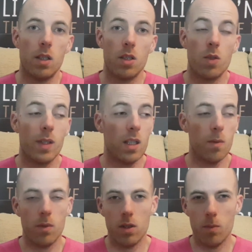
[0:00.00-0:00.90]
So again,
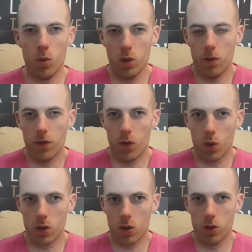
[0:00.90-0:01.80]
the more you
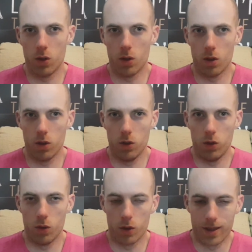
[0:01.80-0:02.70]
focus on
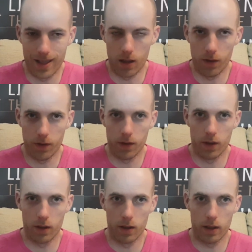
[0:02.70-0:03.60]
yourself,
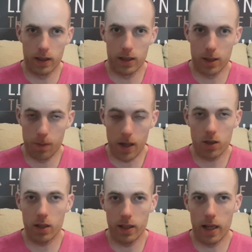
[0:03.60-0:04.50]

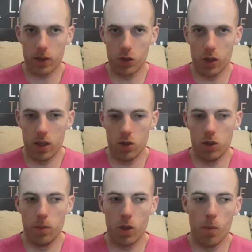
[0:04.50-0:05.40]
especially in exercise, you
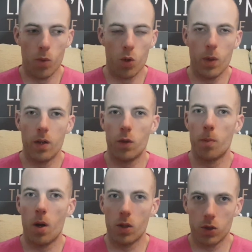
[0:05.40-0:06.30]
become more aware of your
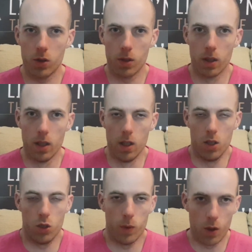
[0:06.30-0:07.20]
posture.
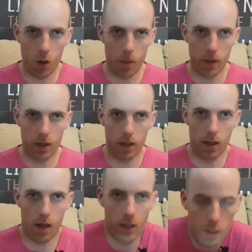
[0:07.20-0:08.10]
So we talk about that a
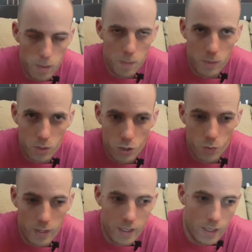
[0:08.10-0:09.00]
lot, like people
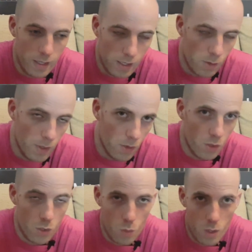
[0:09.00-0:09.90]
shrinking, and that's why they're
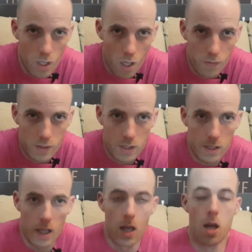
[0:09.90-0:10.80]
sore in
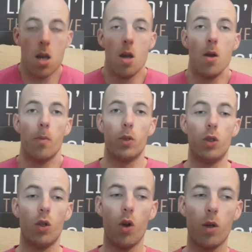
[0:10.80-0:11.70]
offices. But you
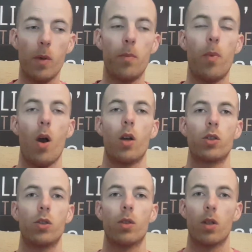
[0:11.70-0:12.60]
talk about
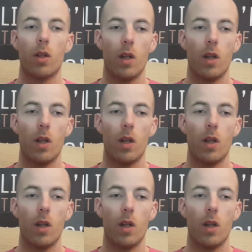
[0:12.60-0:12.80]
posture.